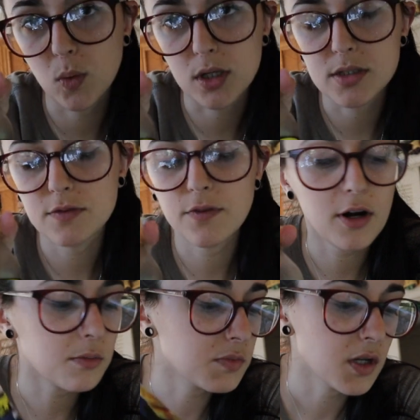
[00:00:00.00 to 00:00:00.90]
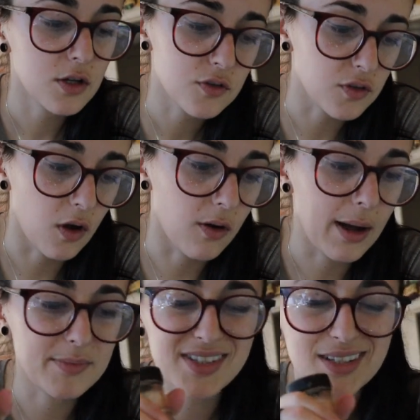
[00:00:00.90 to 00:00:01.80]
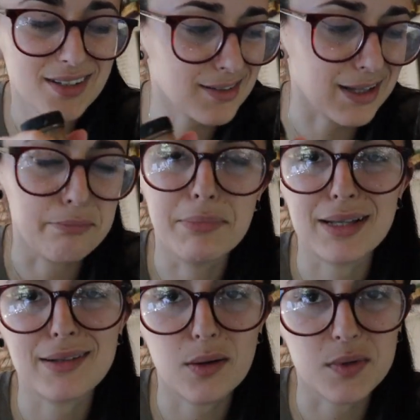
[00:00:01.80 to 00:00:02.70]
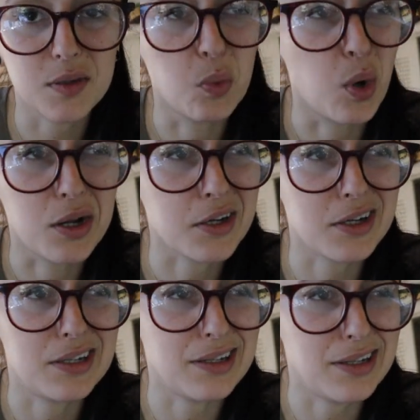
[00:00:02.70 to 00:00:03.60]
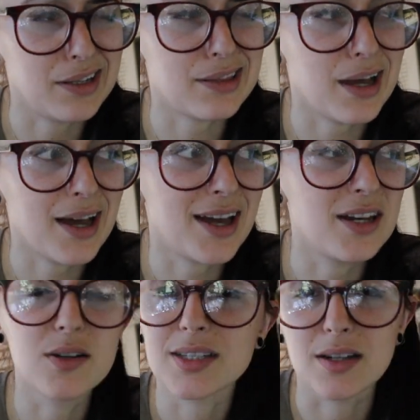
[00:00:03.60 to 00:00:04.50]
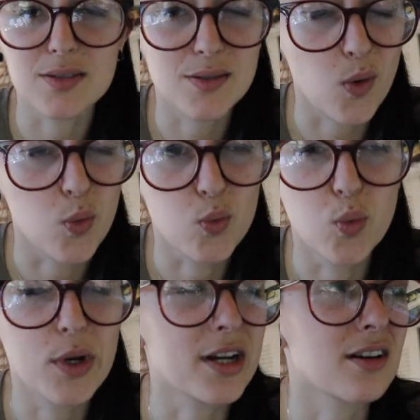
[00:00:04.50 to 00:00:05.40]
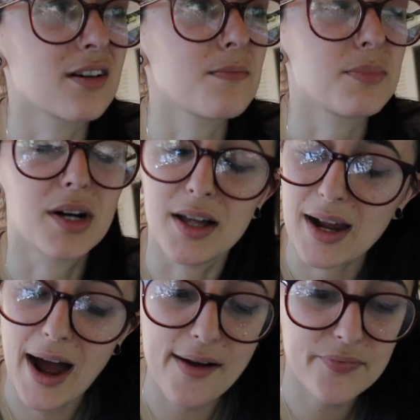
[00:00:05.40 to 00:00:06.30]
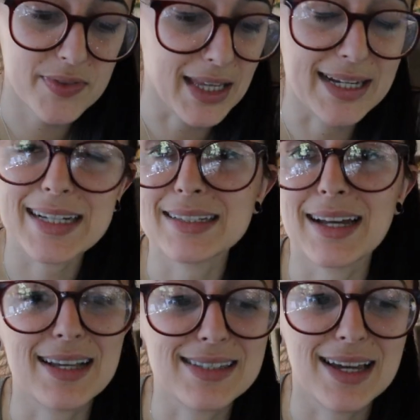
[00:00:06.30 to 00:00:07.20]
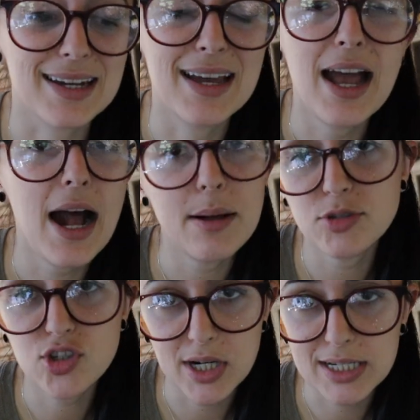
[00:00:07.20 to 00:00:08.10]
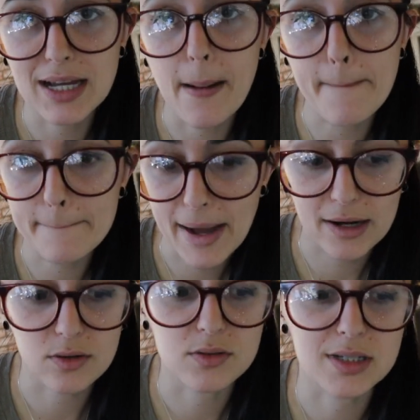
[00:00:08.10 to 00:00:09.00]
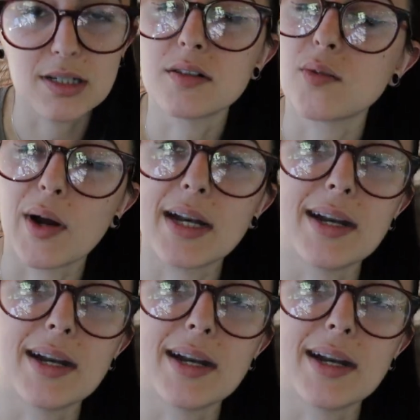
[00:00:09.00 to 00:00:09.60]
Walden Farms. So I'm just gonna like mix that with some water and eat that. I know it sounds weird, but like I said, I'm just trying to get macros in right